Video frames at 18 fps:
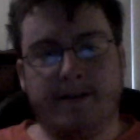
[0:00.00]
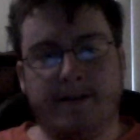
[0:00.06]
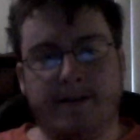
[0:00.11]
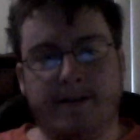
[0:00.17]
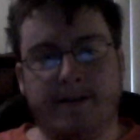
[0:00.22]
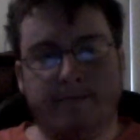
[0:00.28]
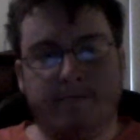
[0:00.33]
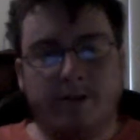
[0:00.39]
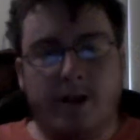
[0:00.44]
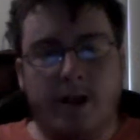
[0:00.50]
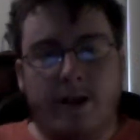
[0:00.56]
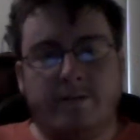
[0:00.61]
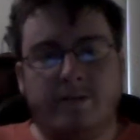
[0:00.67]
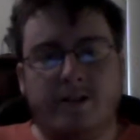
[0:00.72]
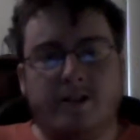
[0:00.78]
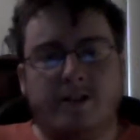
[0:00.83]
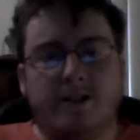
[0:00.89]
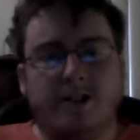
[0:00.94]
Hi, I
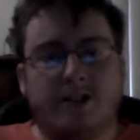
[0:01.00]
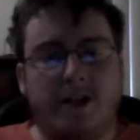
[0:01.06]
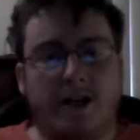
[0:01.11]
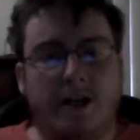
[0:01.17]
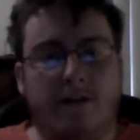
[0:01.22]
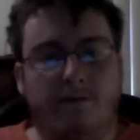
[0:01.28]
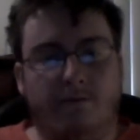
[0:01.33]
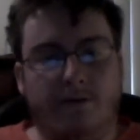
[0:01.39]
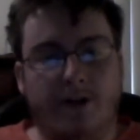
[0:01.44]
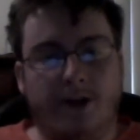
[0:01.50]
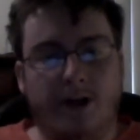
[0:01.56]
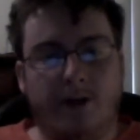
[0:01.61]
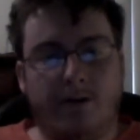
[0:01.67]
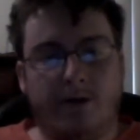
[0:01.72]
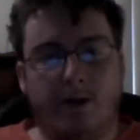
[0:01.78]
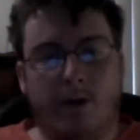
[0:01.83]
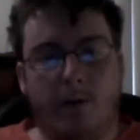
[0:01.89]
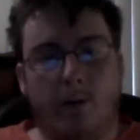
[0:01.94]
haven't done this kind of
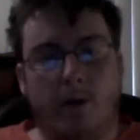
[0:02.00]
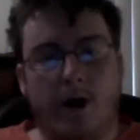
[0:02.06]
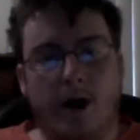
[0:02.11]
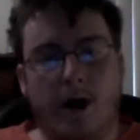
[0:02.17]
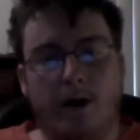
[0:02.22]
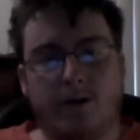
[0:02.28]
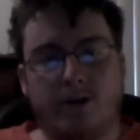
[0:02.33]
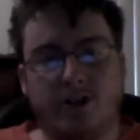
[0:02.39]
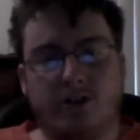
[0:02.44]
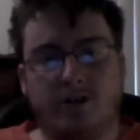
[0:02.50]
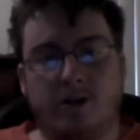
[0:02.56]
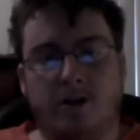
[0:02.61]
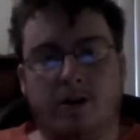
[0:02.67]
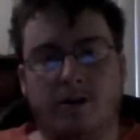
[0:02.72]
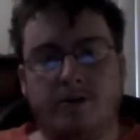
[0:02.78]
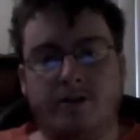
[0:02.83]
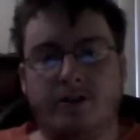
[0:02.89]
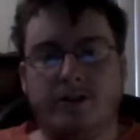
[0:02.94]
video in a while, so
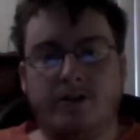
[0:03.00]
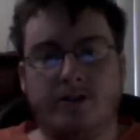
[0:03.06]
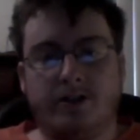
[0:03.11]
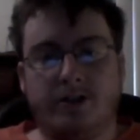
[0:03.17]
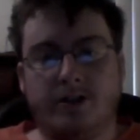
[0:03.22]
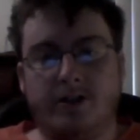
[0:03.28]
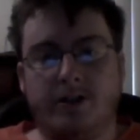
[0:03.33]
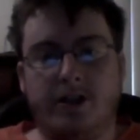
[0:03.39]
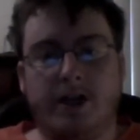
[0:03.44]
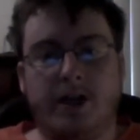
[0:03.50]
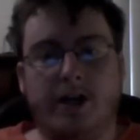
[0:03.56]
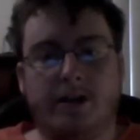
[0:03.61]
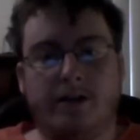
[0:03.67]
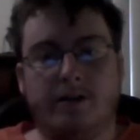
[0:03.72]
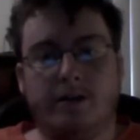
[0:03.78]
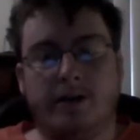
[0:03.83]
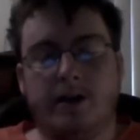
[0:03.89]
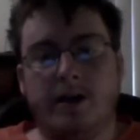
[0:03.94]
I'll introduce it
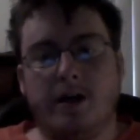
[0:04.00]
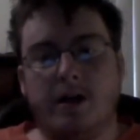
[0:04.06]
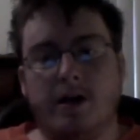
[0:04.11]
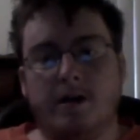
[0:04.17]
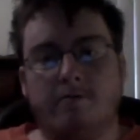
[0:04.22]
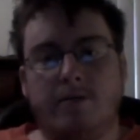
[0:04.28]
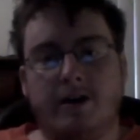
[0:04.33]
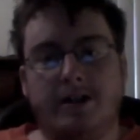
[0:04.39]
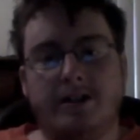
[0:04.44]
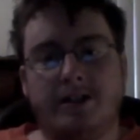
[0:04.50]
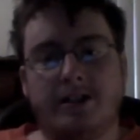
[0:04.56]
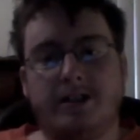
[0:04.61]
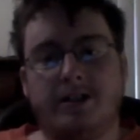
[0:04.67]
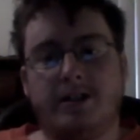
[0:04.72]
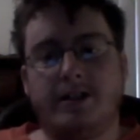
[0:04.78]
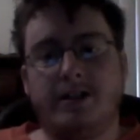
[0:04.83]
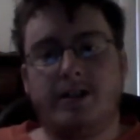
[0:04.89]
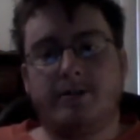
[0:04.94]
again.
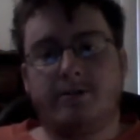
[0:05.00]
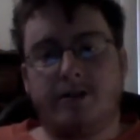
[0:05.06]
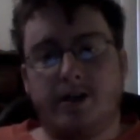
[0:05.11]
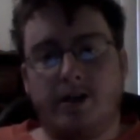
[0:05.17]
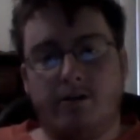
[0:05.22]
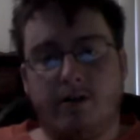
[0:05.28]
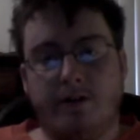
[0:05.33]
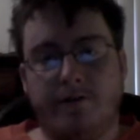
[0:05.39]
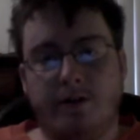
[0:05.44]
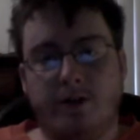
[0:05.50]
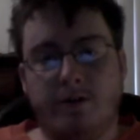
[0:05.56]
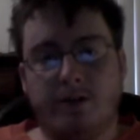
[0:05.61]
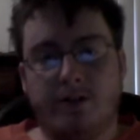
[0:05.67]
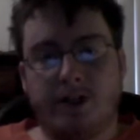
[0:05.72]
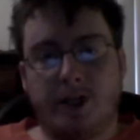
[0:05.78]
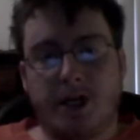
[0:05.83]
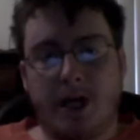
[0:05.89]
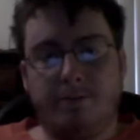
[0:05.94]
Basically, I'm going to review a
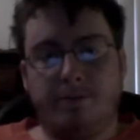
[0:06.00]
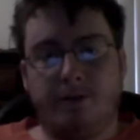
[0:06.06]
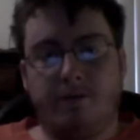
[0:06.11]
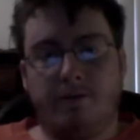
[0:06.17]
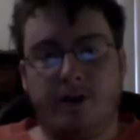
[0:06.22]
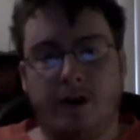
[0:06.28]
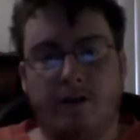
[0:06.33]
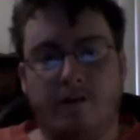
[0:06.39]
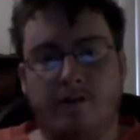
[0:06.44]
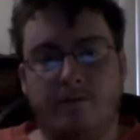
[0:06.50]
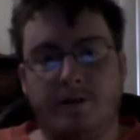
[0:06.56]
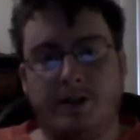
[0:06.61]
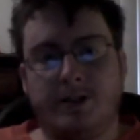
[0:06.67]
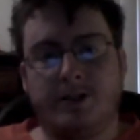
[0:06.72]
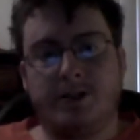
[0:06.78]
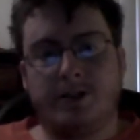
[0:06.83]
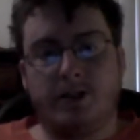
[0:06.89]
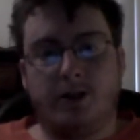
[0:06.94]
type of
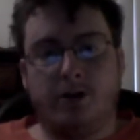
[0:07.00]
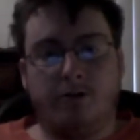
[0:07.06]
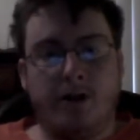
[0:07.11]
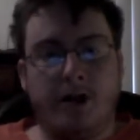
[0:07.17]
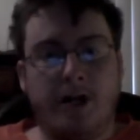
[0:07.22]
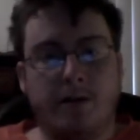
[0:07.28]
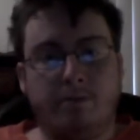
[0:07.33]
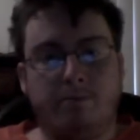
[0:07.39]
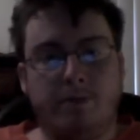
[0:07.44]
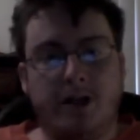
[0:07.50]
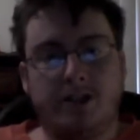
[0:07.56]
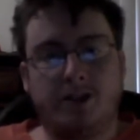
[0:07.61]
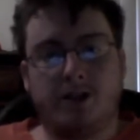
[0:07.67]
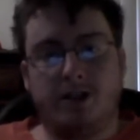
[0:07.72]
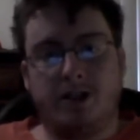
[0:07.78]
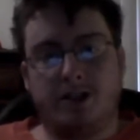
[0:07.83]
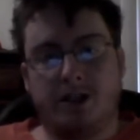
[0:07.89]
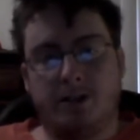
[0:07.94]
government and grade it based
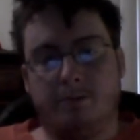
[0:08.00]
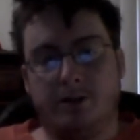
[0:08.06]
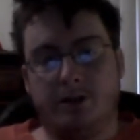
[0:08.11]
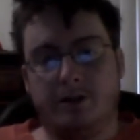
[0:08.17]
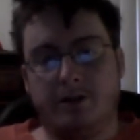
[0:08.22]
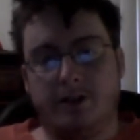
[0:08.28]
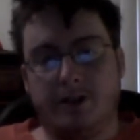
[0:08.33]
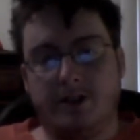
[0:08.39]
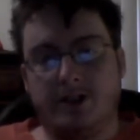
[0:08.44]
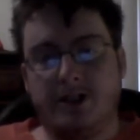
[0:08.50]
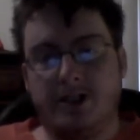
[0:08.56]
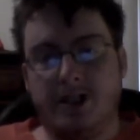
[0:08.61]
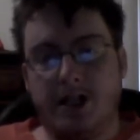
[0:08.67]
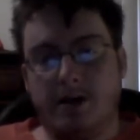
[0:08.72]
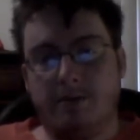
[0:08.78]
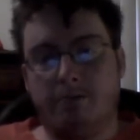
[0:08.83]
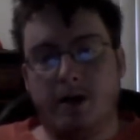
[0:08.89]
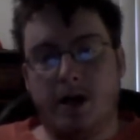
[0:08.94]
on its ability to stay
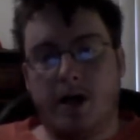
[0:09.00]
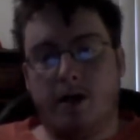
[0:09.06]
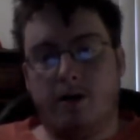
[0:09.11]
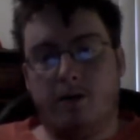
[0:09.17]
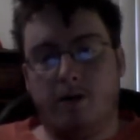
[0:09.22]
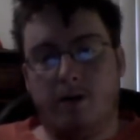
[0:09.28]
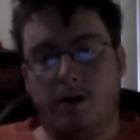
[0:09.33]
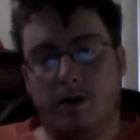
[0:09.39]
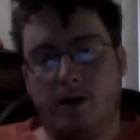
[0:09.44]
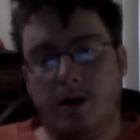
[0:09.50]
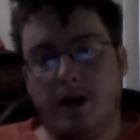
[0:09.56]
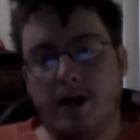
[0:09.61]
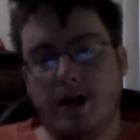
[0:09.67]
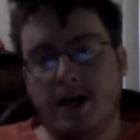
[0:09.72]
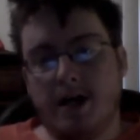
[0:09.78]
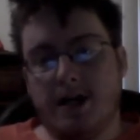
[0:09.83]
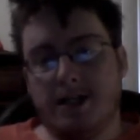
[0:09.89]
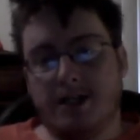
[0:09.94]
in power,
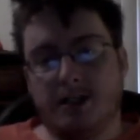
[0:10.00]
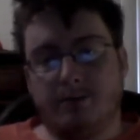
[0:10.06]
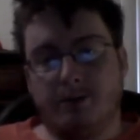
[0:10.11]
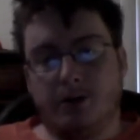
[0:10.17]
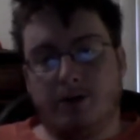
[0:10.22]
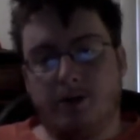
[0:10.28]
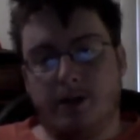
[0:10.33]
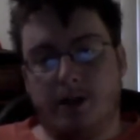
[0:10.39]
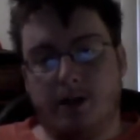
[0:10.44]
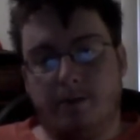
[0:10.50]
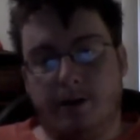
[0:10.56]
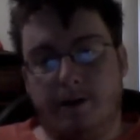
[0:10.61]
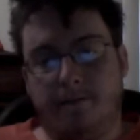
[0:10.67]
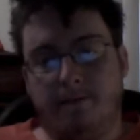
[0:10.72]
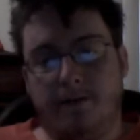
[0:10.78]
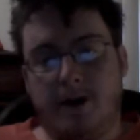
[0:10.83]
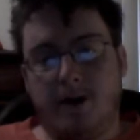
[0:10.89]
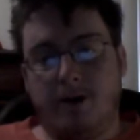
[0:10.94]
its ability to be
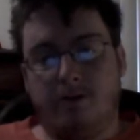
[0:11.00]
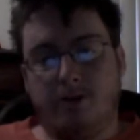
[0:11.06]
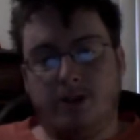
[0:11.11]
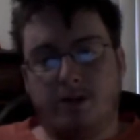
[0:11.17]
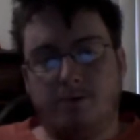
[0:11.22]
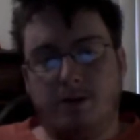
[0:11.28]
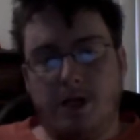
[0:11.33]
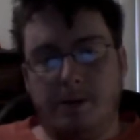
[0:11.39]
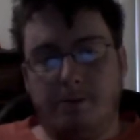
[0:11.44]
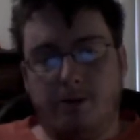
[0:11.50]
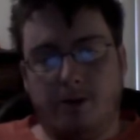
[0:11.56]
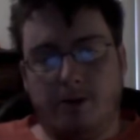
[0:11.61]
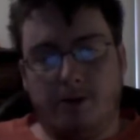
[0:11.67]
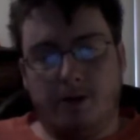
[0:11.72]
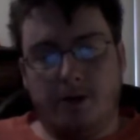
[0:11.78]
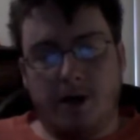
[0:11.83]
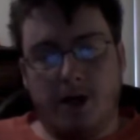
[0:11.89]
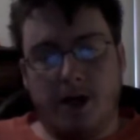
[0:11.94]
fair to its
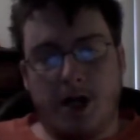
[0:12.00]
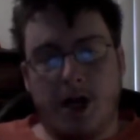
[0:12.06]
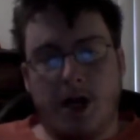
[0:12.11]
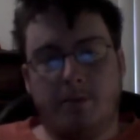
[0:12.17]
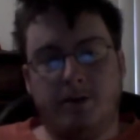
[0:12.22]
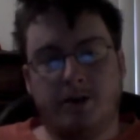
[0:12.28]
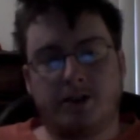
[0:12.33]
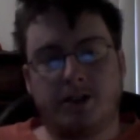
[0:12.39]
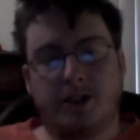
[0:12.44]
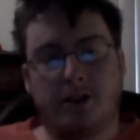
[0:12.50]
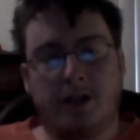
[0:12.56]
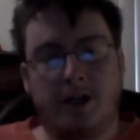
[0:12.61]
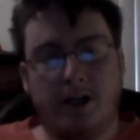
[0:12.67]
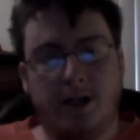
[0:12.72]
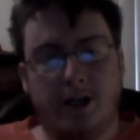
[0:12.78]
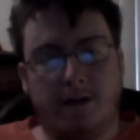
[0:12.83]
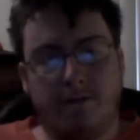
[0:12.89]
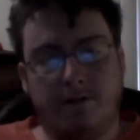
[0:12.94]
people, and how much I like
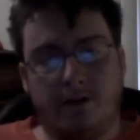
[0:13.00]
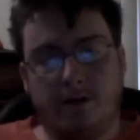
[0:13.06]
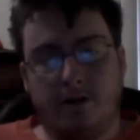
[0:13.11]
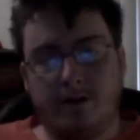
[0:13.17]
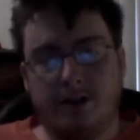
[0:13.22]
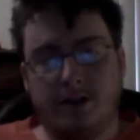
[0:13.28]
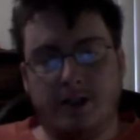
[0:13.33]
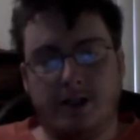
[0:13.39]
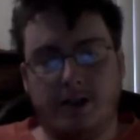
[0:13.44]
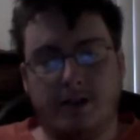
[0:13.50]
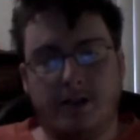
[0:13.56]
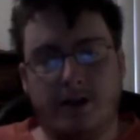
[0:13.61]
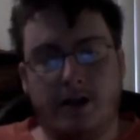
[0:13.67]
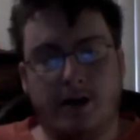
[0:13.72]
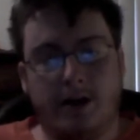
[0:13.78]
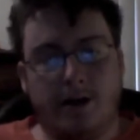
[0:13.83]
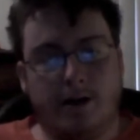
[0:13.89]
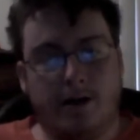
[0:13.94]
it after all is said and
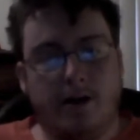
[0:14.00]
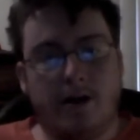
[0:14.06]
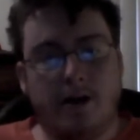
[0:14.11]
done.